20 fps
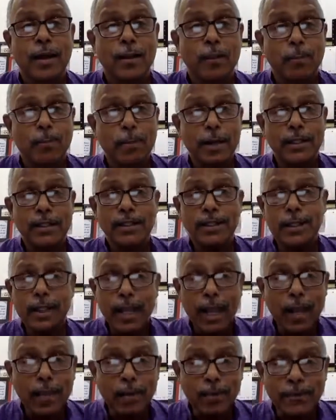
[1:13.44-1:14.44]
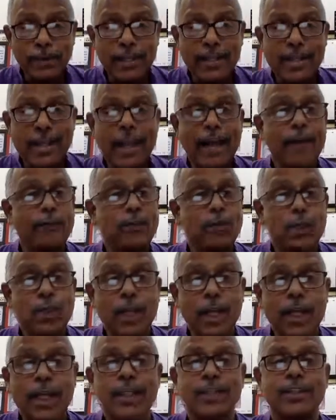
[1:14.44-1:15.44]
But the name of that love
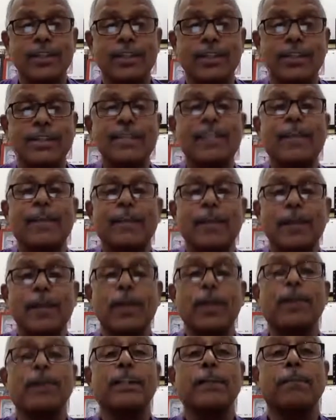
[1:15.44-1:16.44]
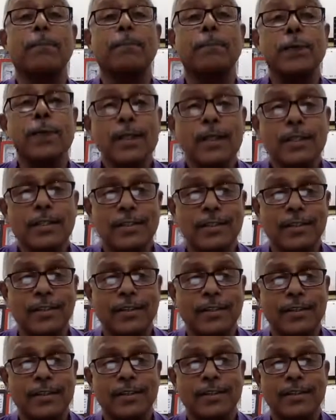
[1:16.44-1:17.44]
changes depending on the person
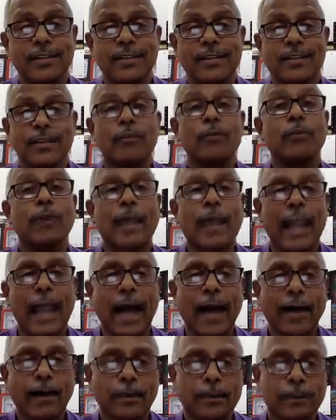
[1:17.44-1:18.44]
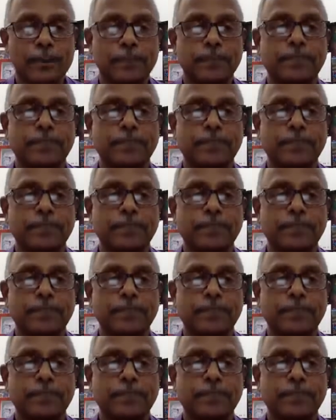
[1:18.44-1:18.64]
we love.